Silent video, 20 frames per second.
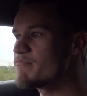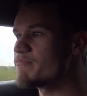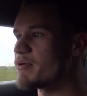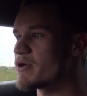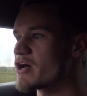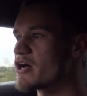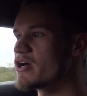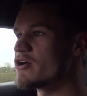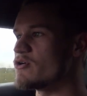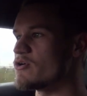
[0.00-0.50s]

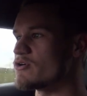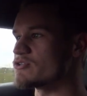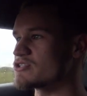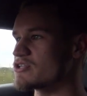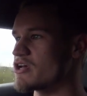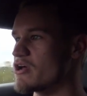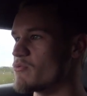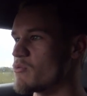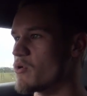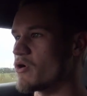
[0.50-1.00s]
But I
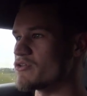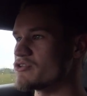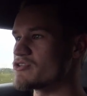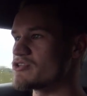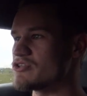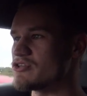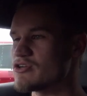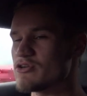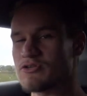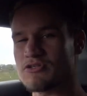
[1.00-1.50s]
also want
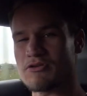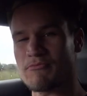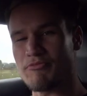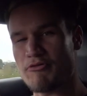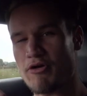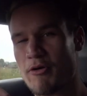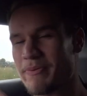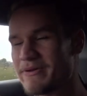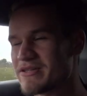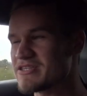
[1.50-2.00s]
to do some
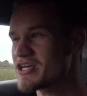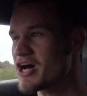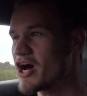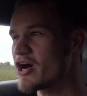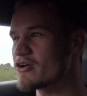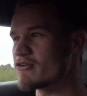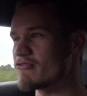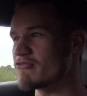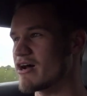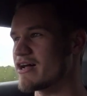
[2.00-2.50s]
proper
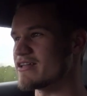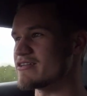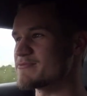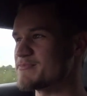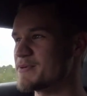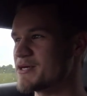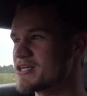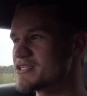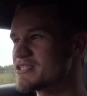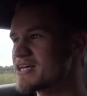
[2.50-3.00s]
tunnel runs,
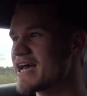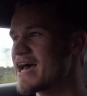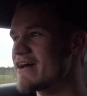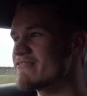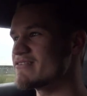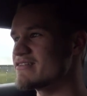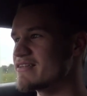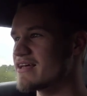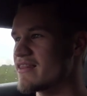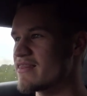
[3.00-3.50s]
because I
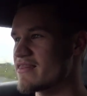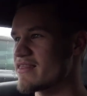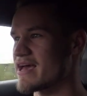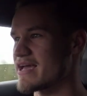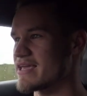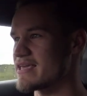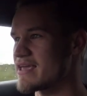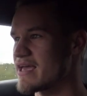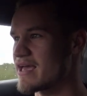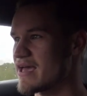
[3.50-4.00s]
haven't done
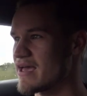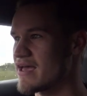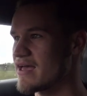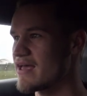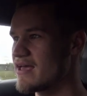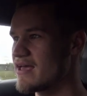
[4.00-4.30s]
that yet